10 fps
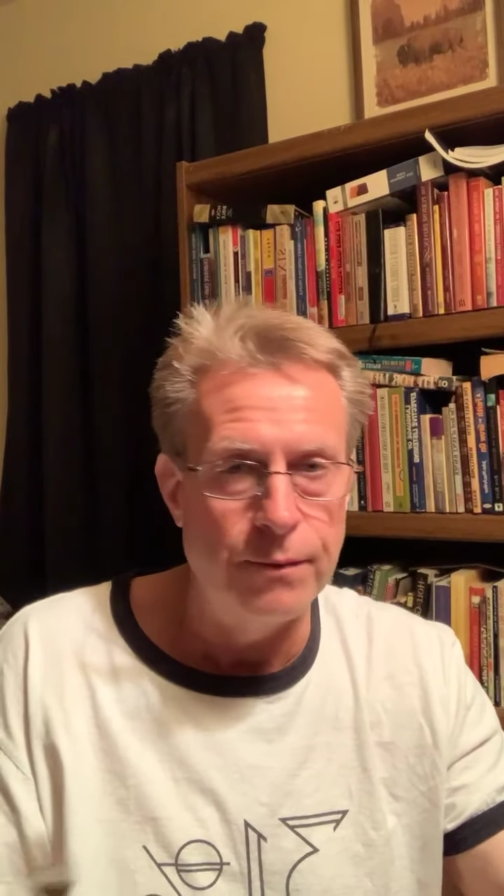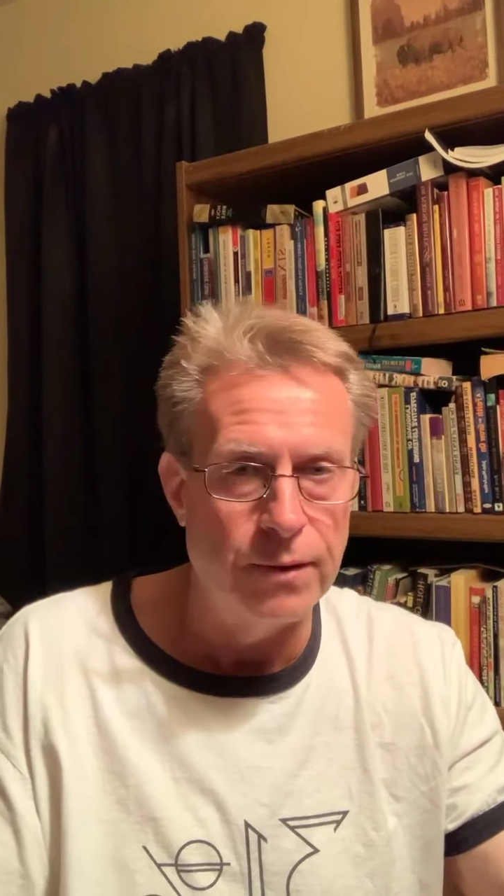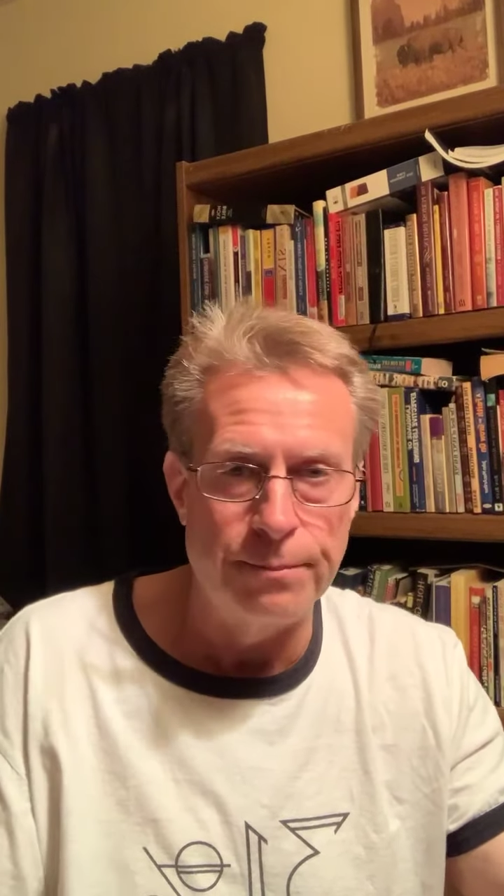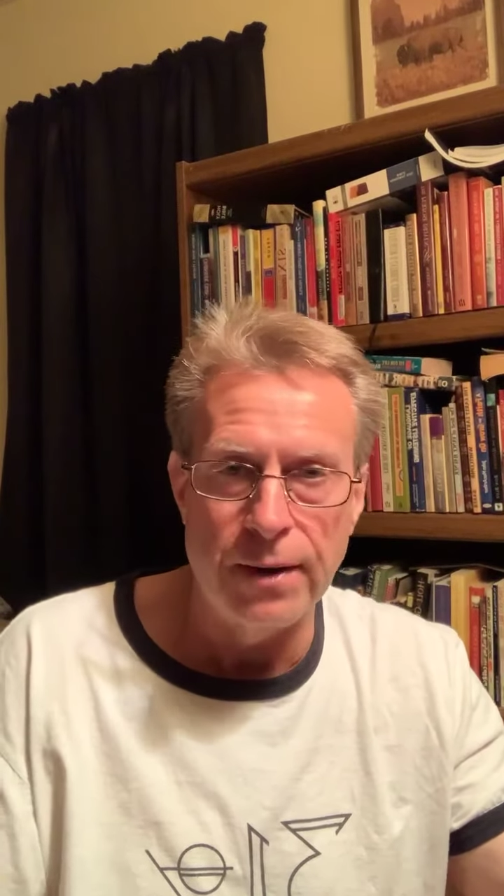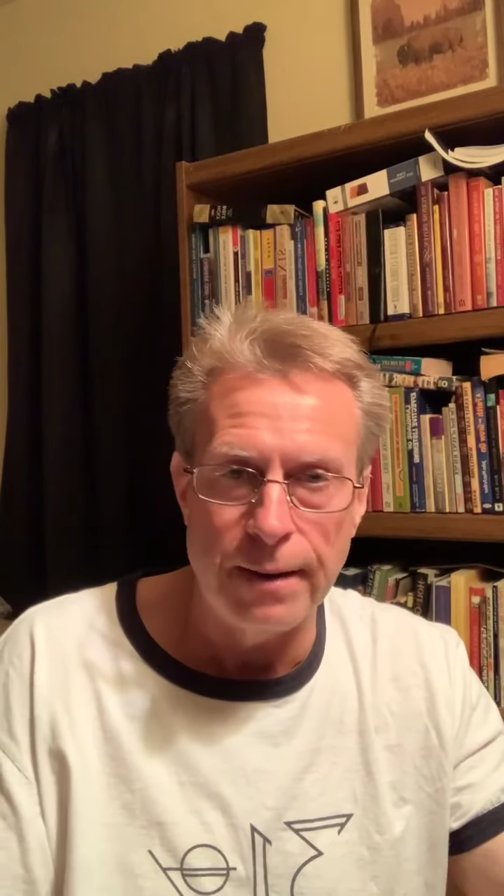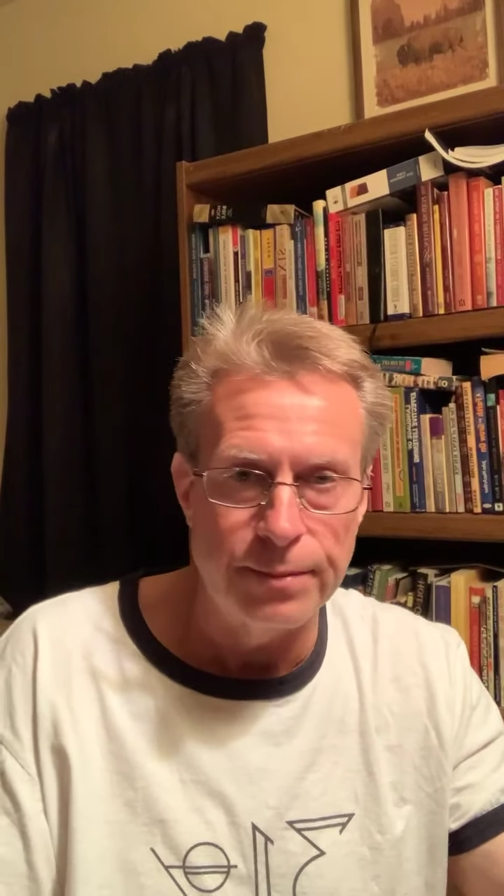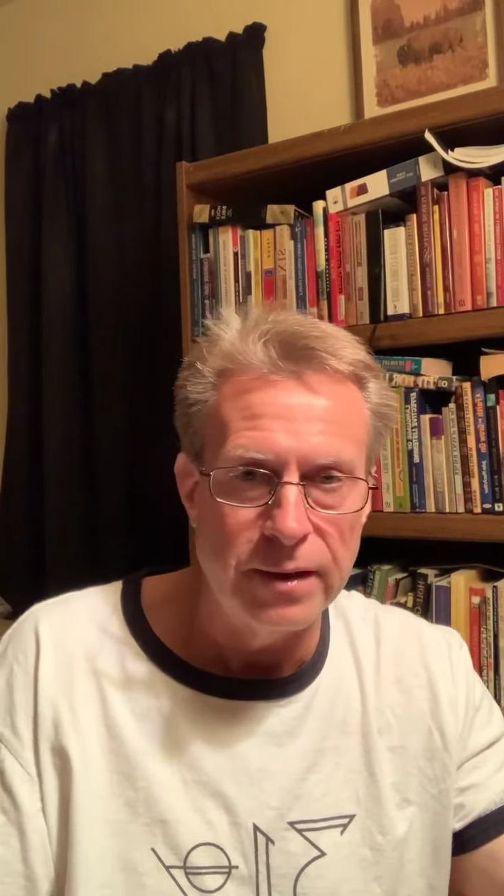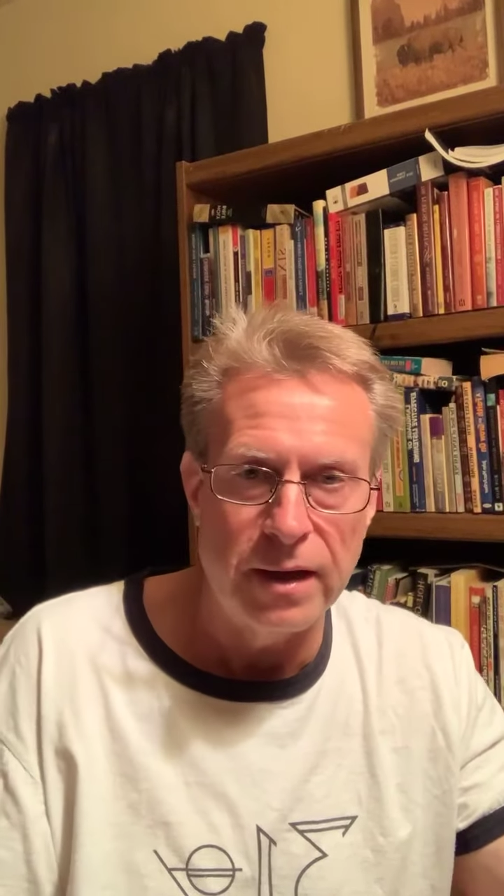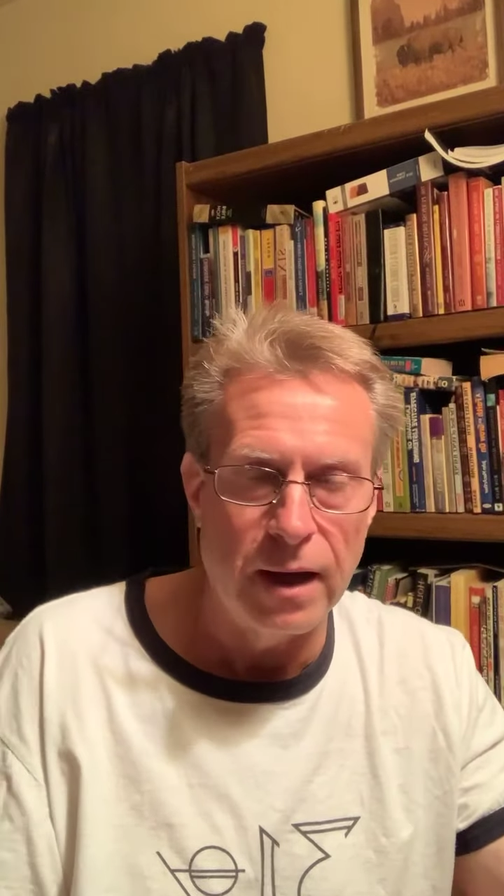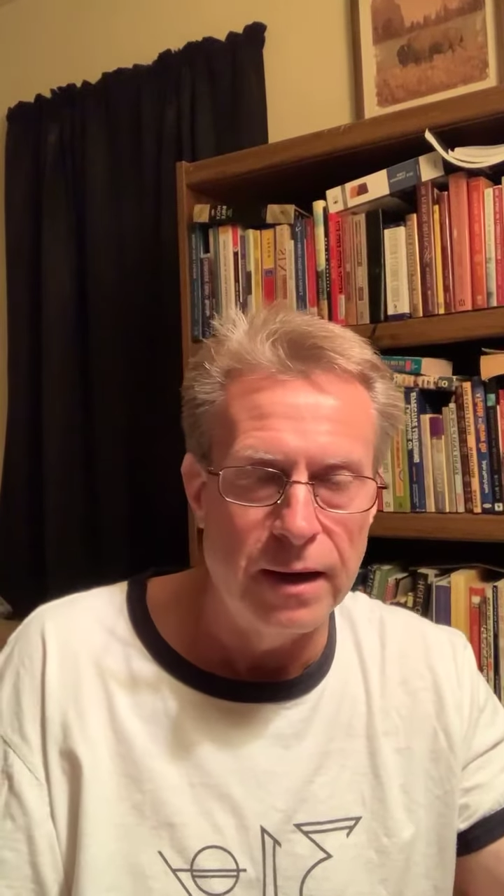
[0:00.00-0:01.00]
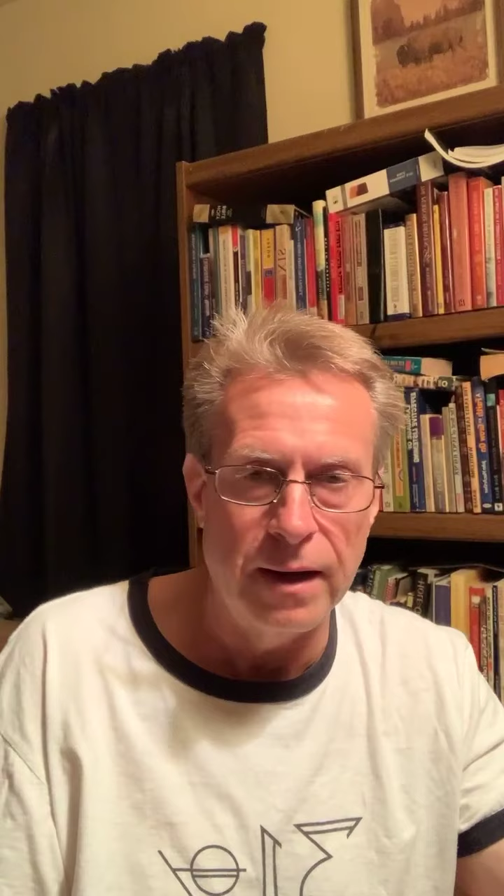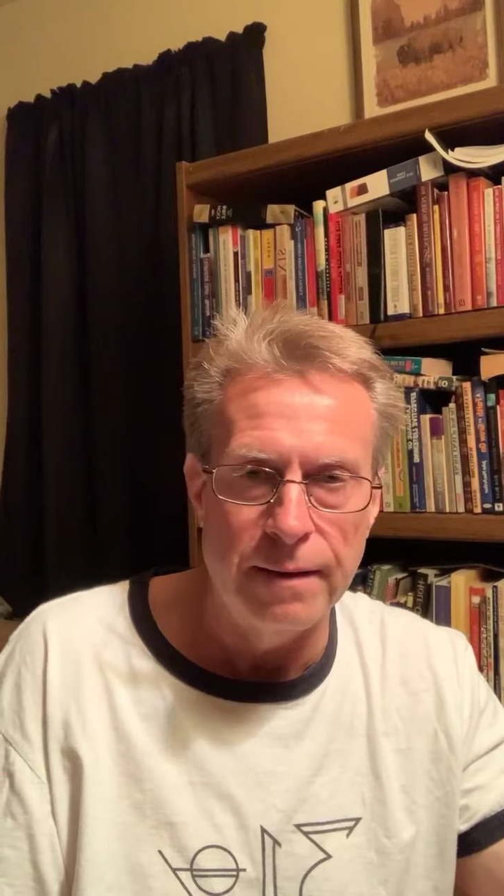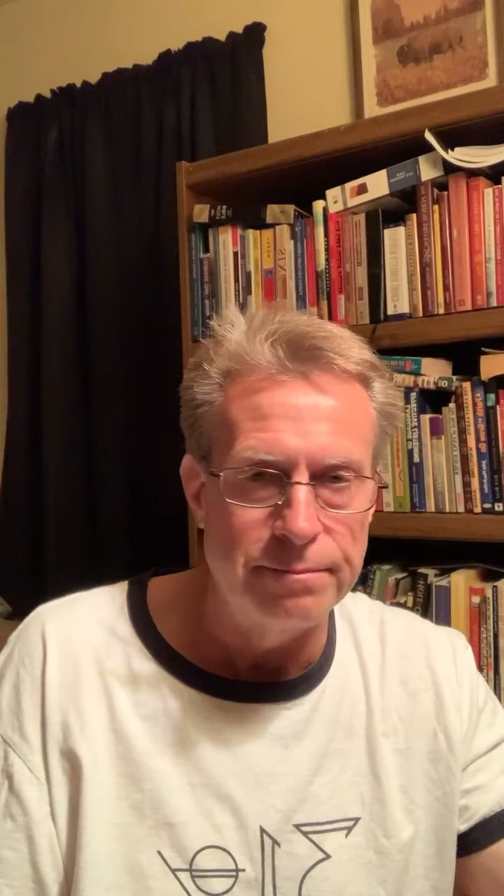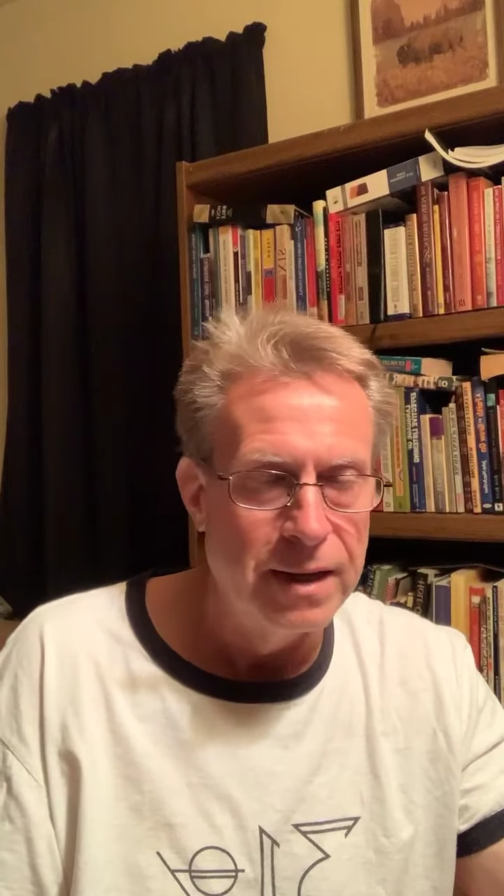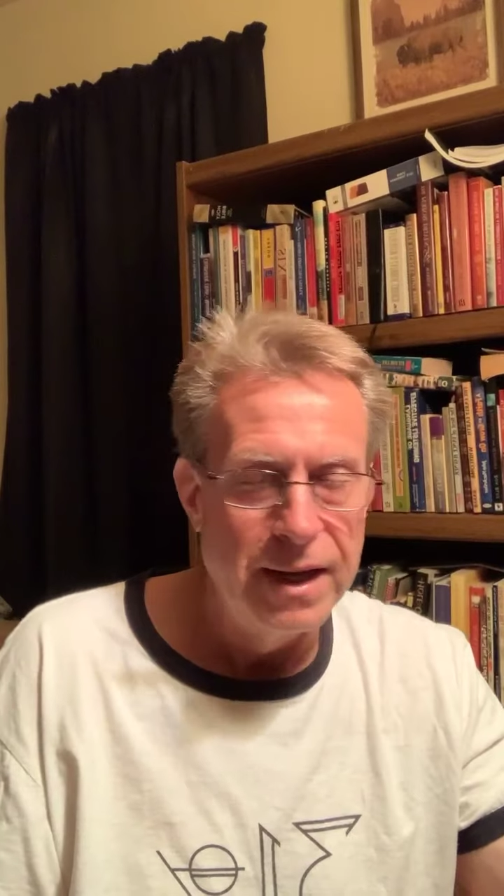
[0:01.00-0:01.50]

when properly cut up,